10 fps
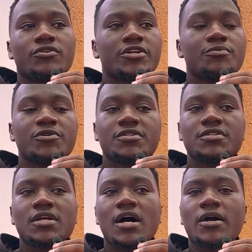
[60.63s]
Great
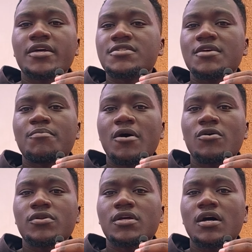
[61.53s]
Britain against the
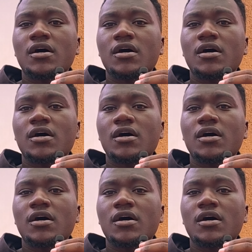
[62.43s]
pound,